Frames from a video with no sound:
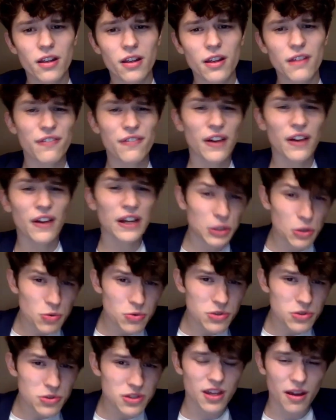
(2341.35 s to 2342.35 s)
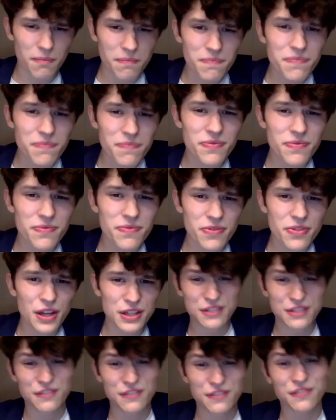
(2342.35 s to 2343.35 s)
If I lose them,
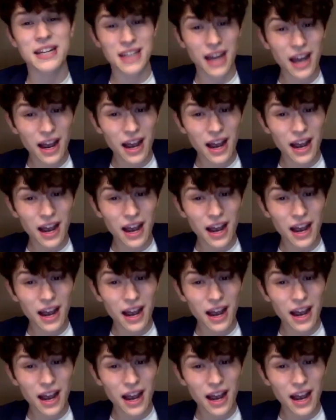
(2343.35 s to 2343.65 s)
thus find